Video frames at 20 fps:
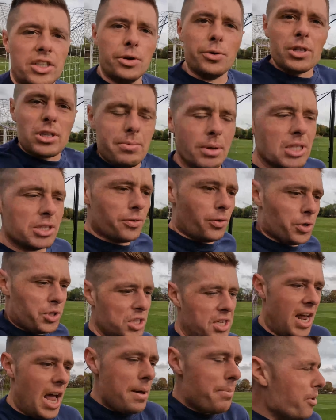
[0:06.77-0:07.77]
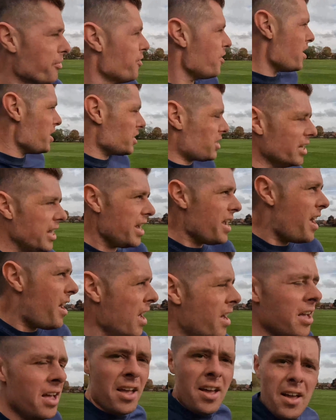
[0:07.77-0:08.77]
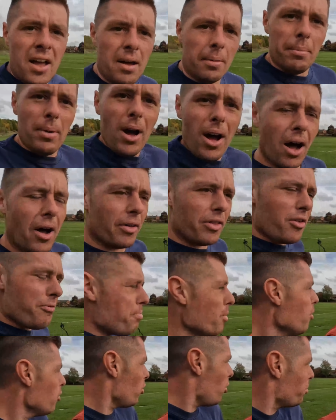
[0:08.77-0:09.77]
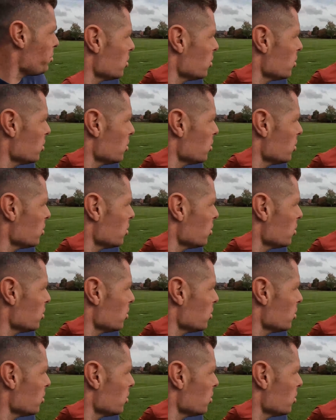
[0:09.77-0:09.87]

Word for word: doing some intervals today, but firstly, Mark, they've pulled